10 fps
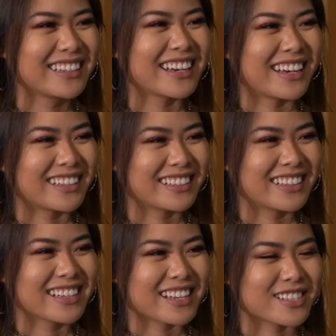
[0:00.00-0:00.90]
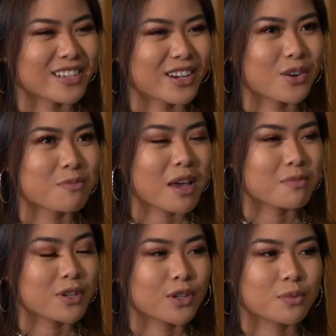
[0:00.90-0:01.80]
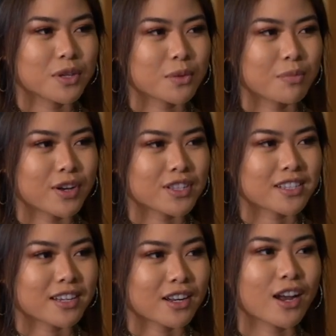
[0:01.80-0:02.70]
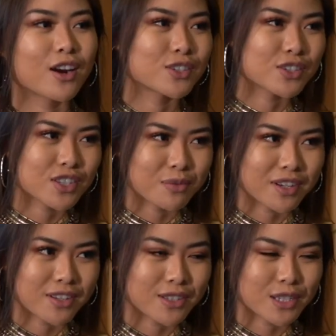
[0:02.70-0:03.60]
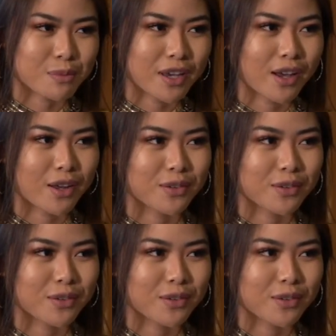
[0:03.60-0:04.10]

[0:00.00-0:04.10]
Yeah, I guess so. Or maybe you could be the person that encourages someone else to speak up.